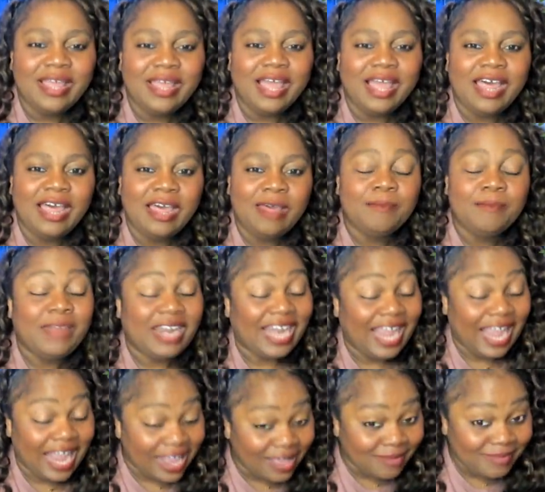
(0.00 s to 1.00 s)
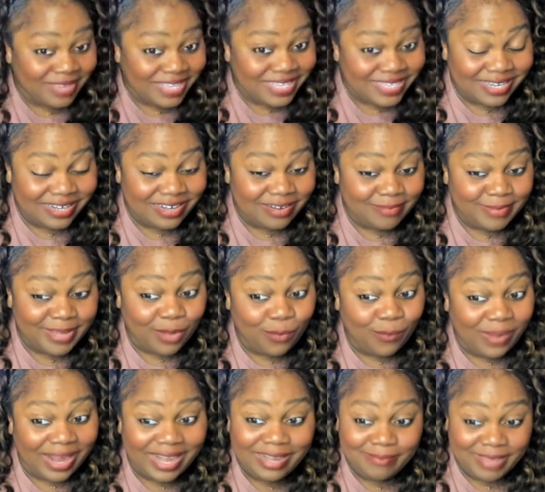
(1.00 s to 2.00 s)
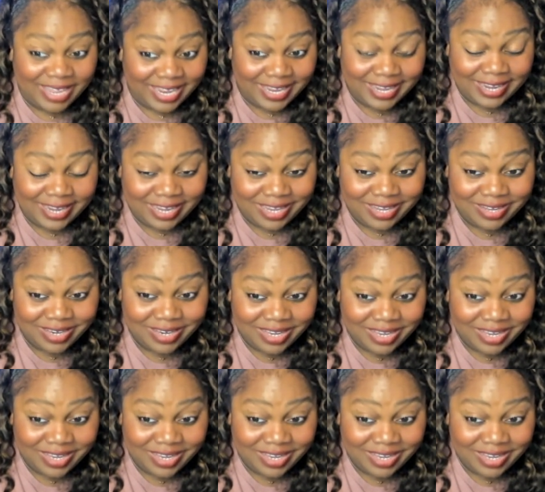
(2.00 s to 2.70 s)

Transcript: But I am excited about winemaking.